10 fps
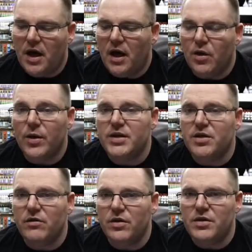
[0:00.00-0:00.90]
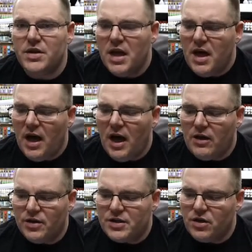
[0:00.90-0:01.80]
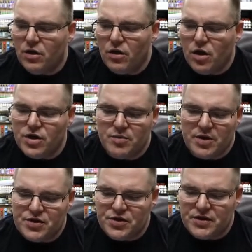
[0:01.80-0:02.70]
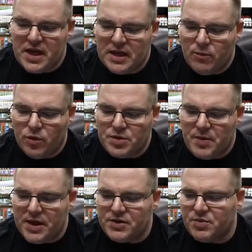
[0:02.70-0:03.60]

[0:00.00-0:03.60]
Quicksilver's looks a little larger, but it's just taking up more space.